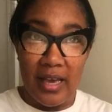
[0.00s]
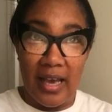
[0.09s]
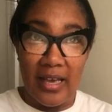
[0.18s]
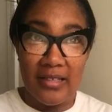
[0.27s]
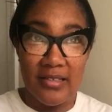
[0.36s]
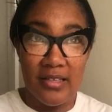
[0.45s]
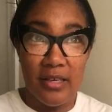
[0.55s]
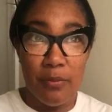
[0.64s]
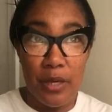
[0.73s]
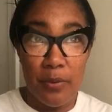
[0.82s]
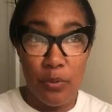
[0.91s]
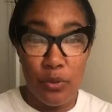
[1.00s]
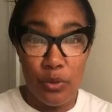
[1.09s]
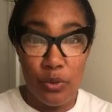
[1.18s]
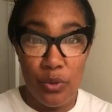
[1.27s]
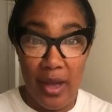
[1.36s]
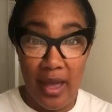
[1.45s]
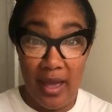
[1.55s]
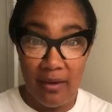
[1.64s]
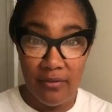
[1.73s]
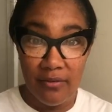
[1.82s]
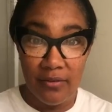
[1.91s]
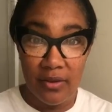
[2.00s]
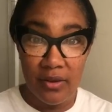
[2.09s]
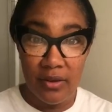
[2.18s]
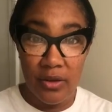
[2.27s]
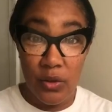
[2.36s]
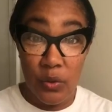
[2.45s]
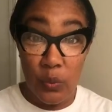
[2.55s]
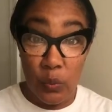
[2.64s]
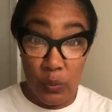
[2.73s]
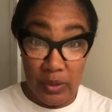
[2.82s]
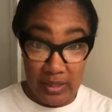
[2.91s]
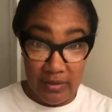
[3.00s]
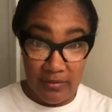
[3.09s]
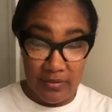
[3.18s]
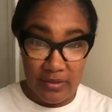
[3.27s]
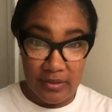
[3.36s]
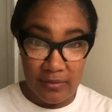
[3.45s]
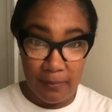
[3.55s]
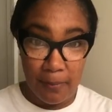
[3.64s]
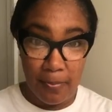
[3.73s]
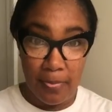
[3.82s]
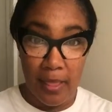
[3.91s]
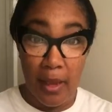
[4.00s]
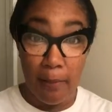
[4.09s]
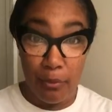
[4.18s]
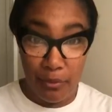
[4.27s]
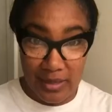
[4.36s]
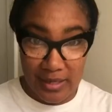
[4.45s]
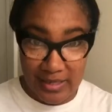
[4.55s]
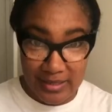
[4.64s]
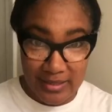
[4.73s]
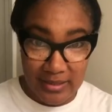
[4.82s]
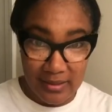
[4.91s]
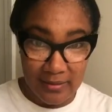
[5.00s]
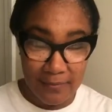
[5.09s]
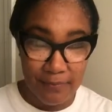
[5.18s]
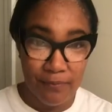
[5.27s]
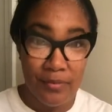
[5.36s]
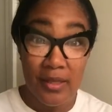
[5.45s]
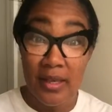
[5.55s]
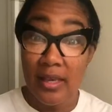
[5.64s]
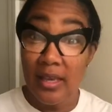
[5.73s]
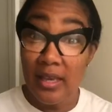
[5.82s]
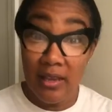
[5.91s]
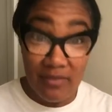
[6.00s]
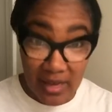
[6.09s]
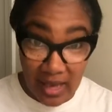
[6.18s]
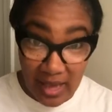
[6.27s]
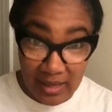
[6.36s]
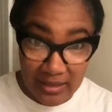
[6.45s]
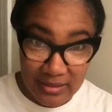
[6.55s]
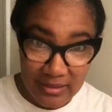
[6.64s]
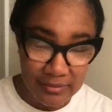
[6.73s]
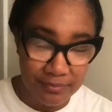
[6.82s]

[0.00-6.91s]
I see people who have weaves, braids, even locks.